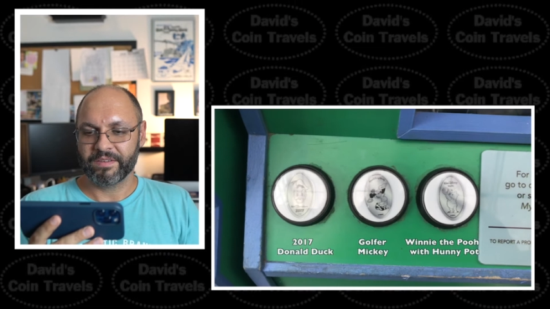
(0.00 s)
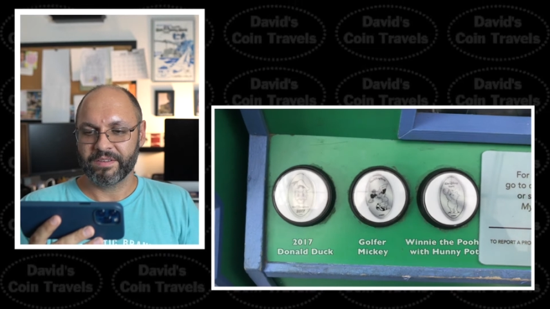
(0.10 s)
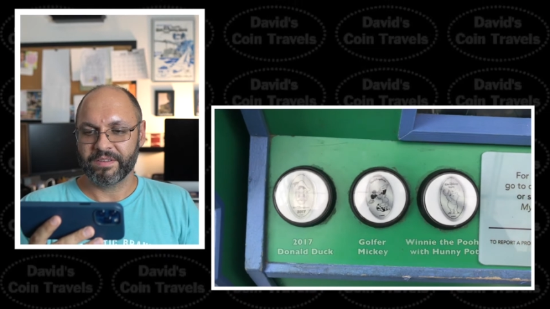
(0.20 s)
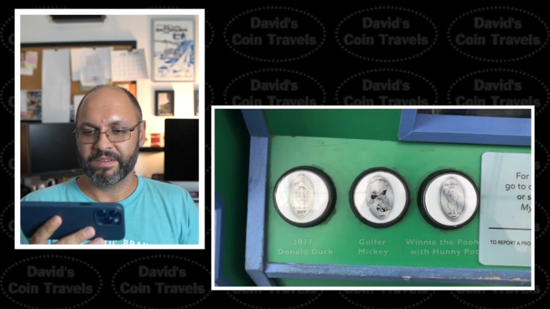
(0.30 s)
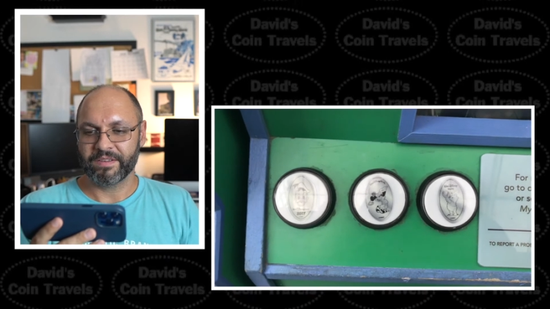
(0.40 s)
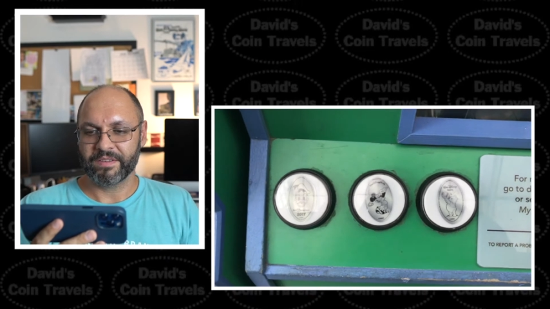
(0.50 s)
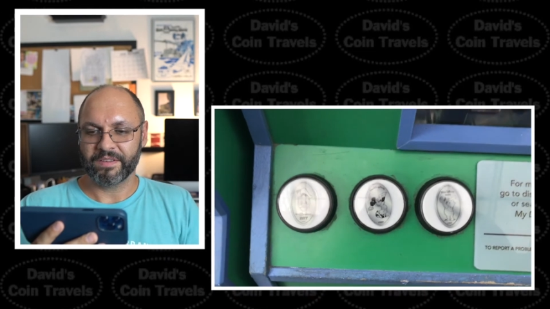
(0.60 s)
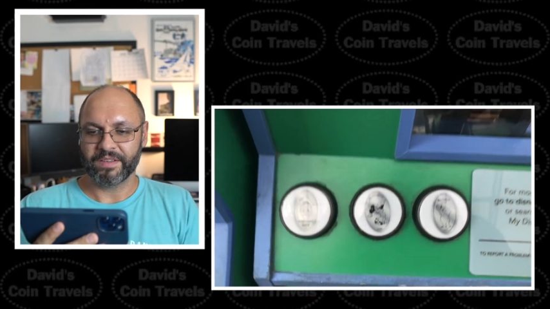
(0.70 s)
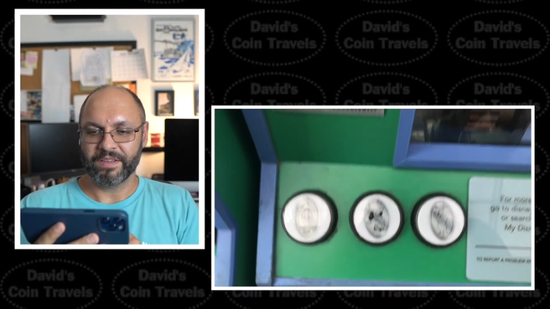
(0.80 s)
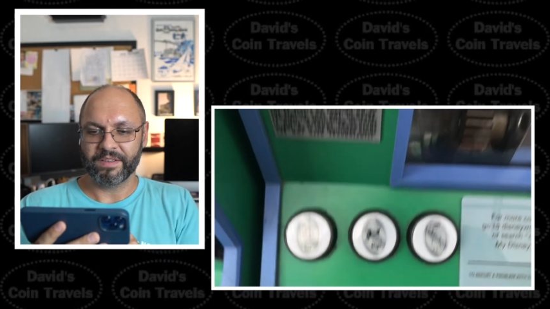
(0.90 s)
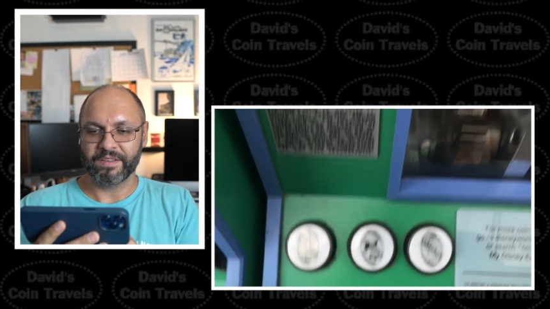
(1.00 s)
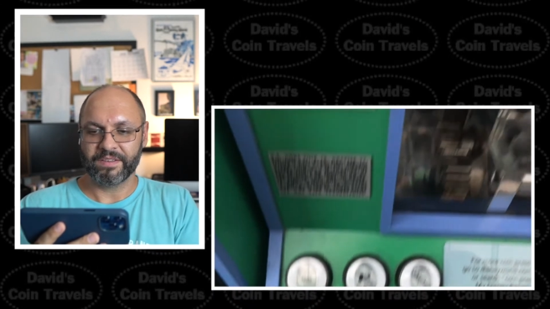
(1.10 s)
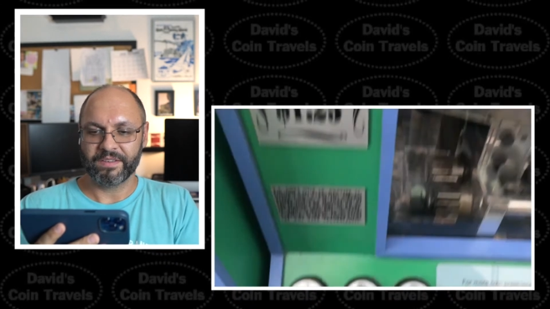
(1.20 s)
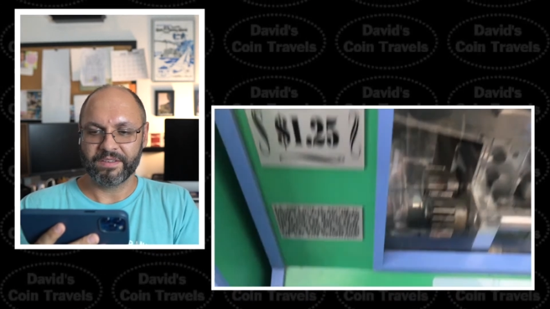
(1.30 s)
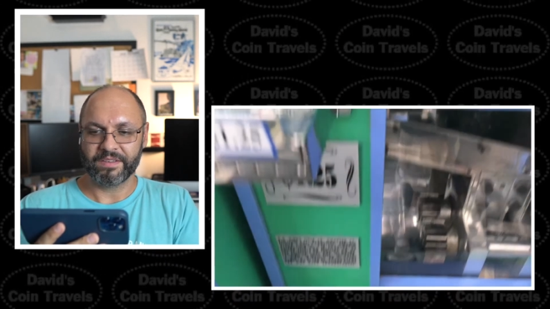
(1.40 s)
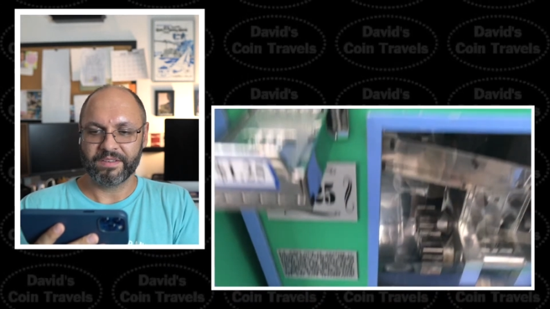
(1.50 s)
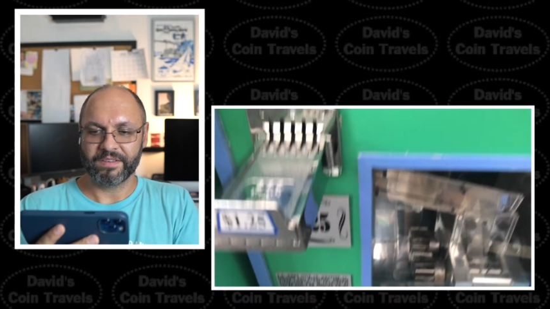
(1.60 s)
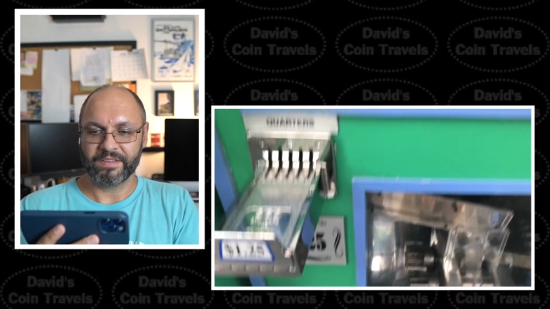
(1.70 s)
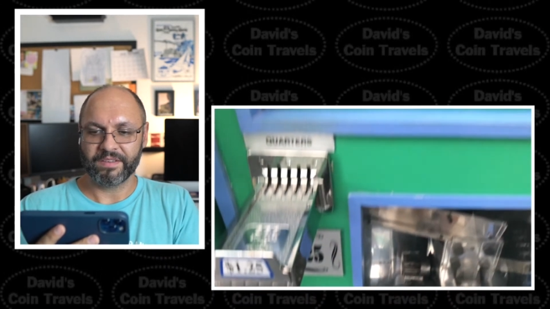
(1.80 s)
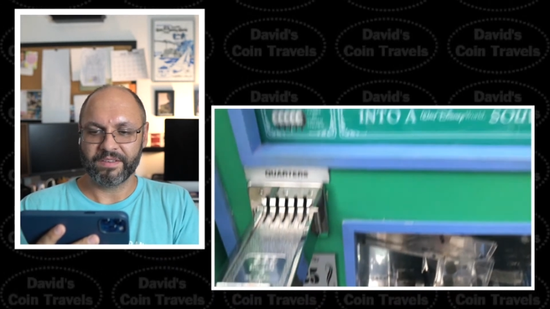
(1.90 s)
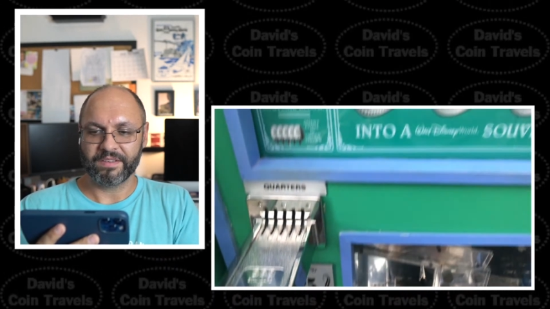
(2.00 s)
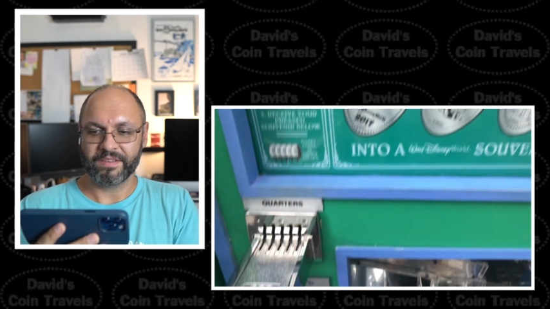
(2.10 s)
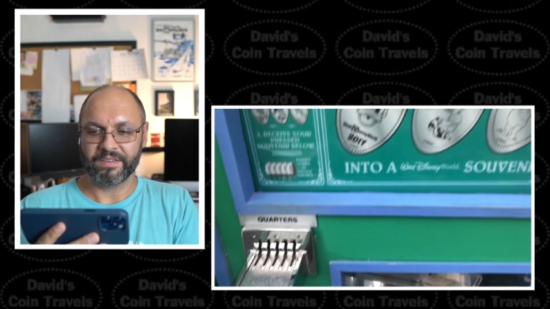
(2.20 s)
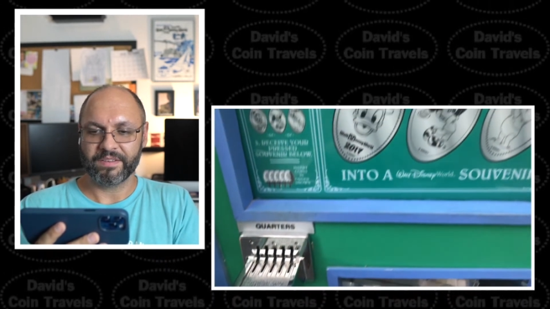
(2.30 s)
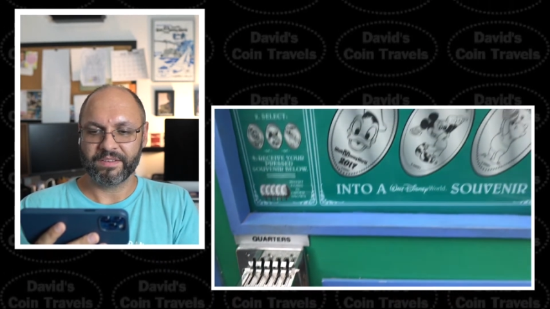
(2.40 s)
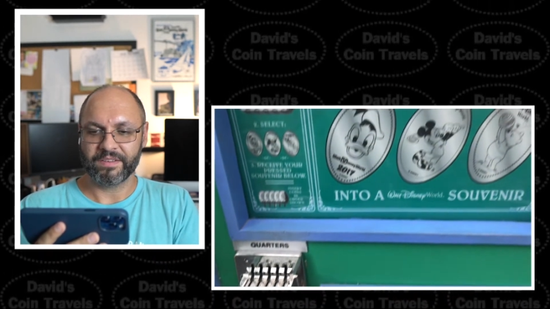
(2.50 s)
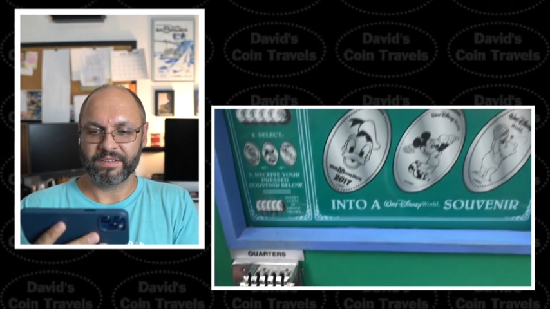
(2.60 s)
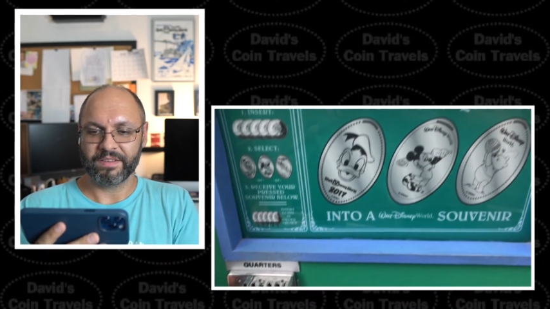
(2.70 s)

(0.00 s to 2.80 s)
(silence)